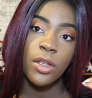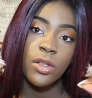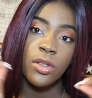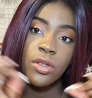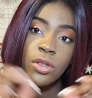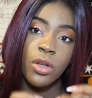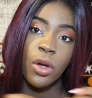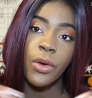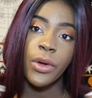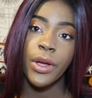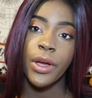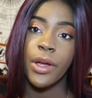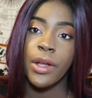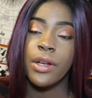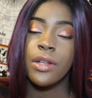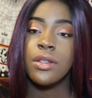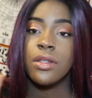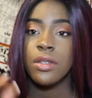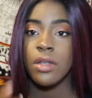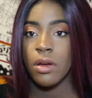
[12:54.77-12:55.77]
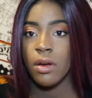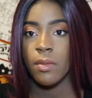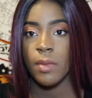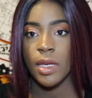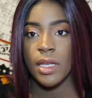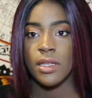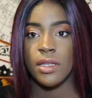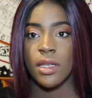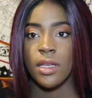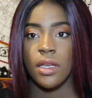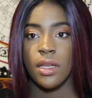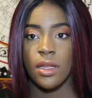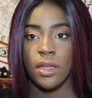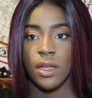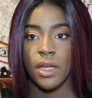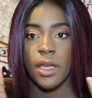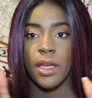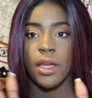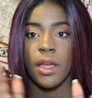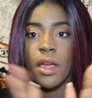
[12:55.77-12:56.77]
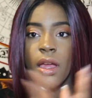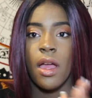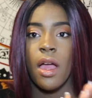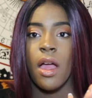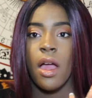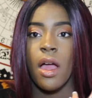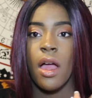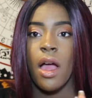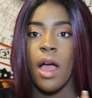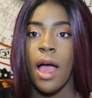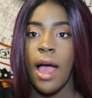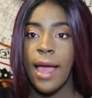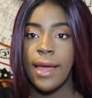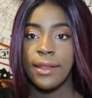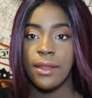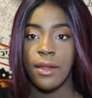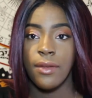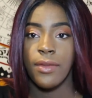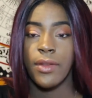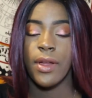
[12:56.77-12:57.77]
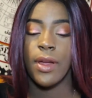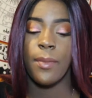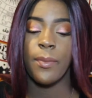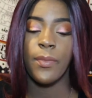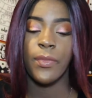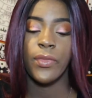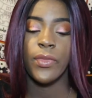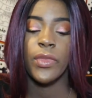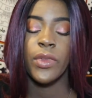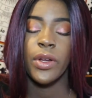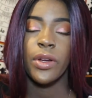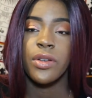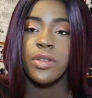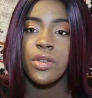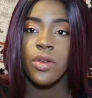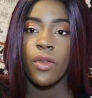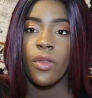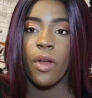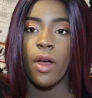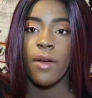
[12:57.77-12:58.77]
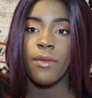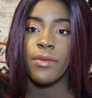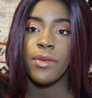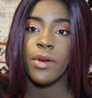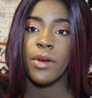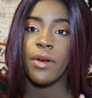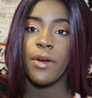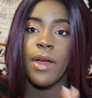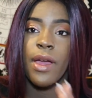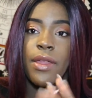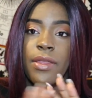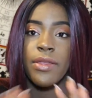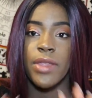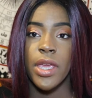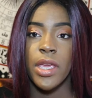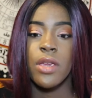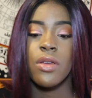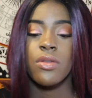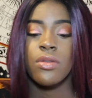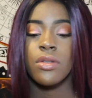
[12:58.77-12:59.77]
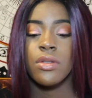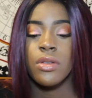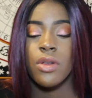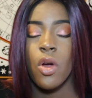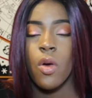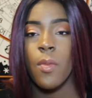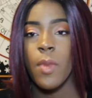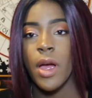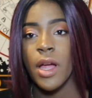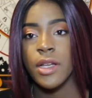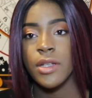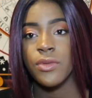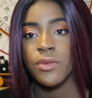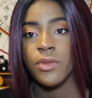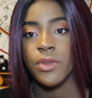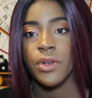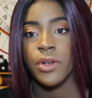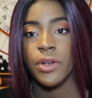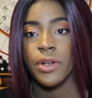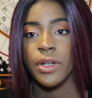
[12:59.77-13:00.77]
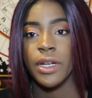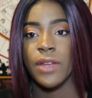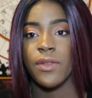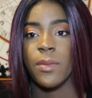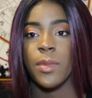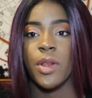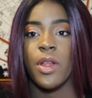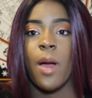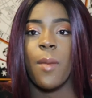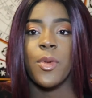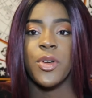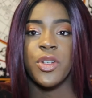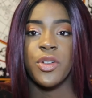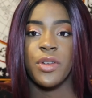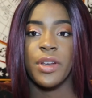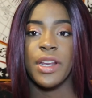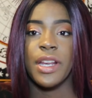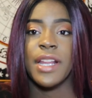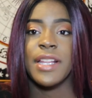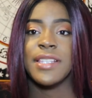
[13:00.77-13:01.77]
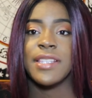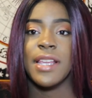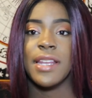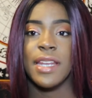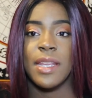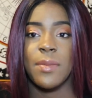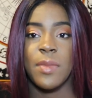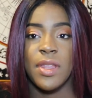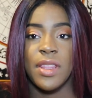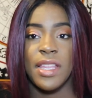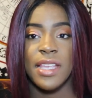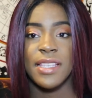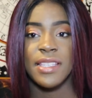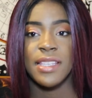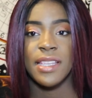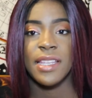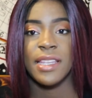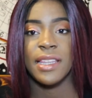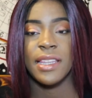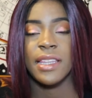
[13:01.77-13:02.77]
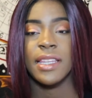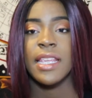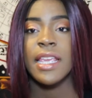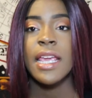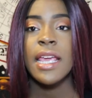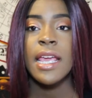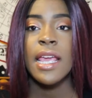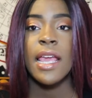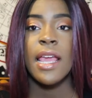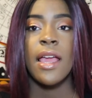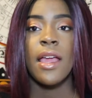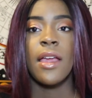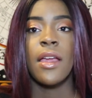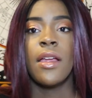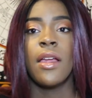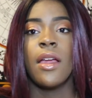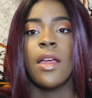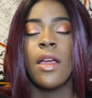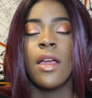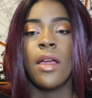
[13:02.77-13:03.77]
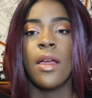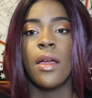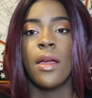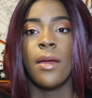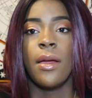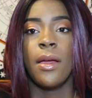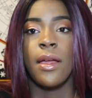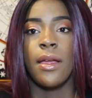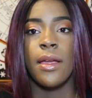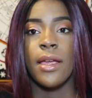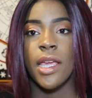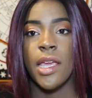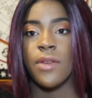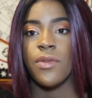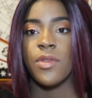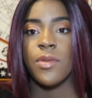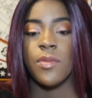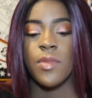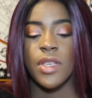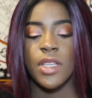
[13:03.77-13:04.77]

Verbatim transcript: So good, so amazing. Like, I love them. They're so thoughtful. And thank you so much for giving me the opportunity and sending me this and giving